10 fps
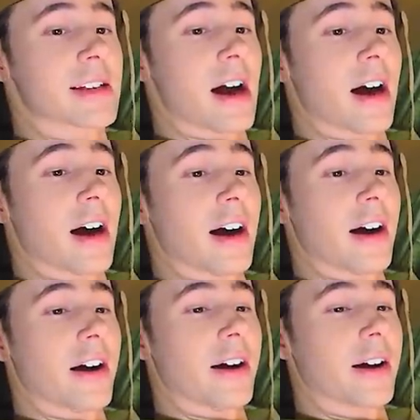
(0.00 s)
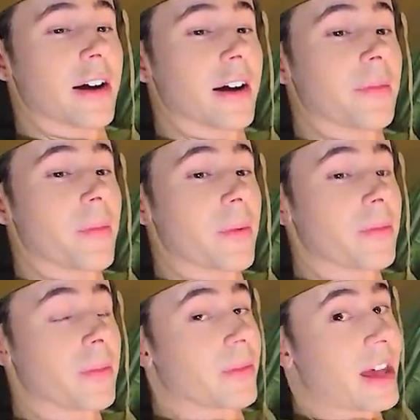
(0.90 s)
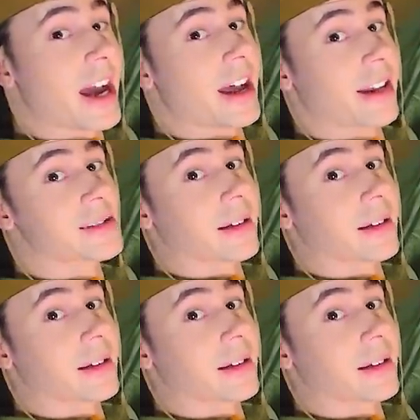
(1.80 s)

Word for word: uh... that is